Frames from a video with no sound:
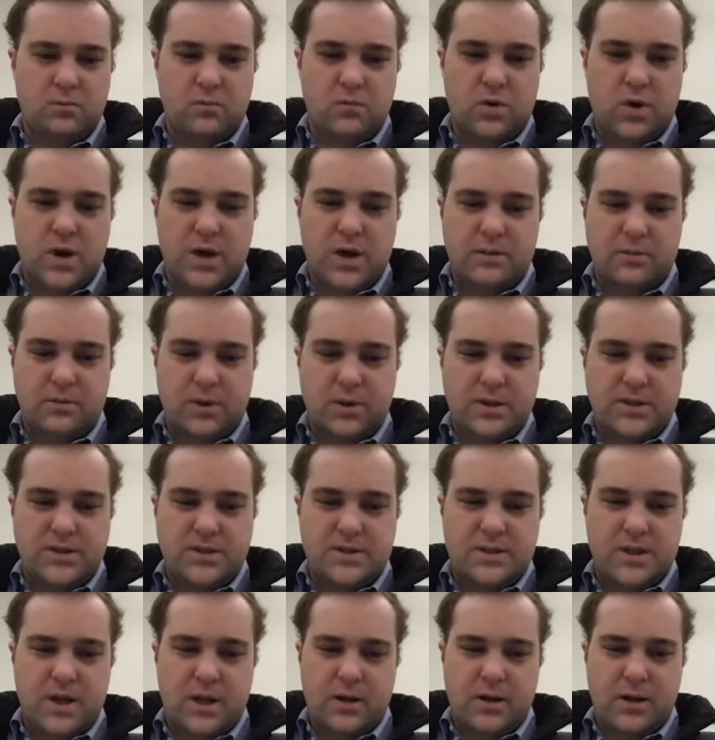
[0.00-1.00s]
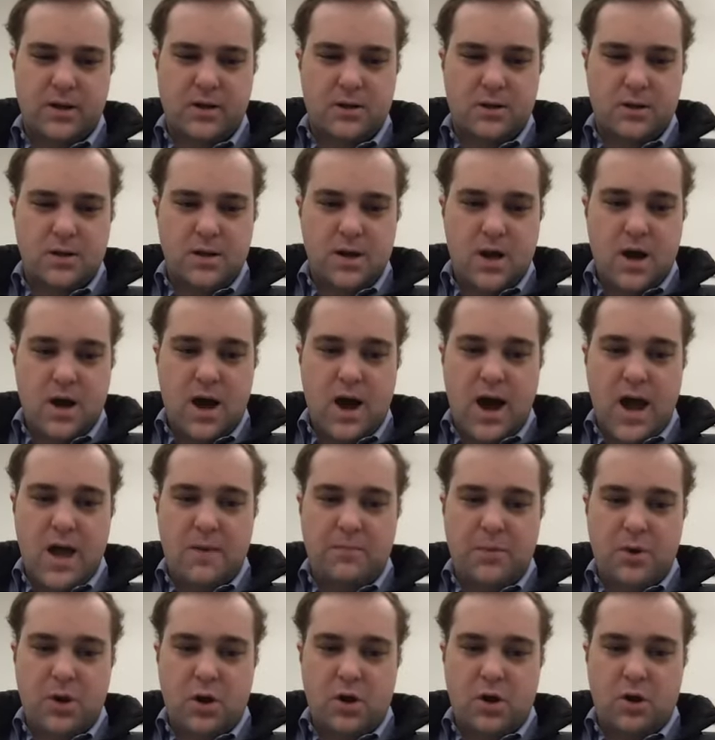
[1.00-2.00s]
Wait, what's now?
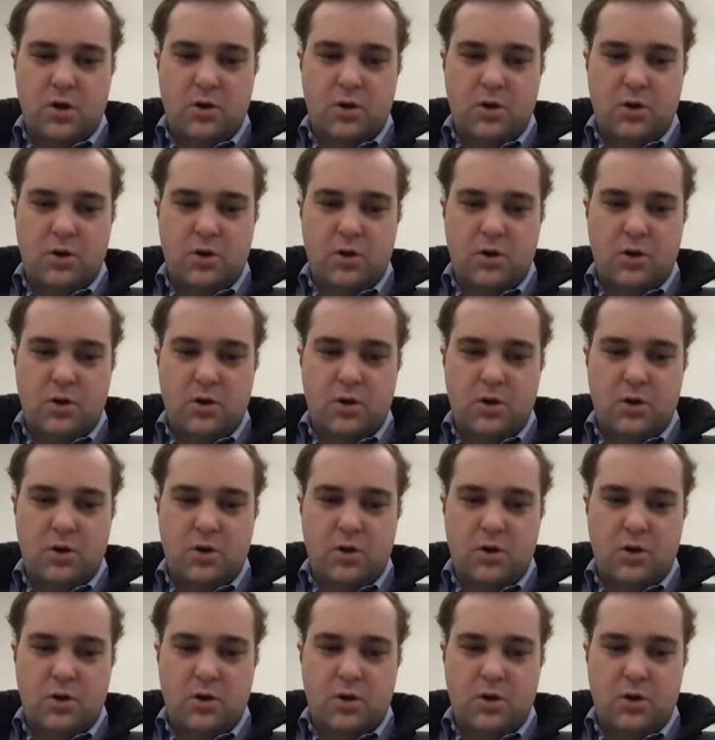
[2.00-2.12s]
Hypo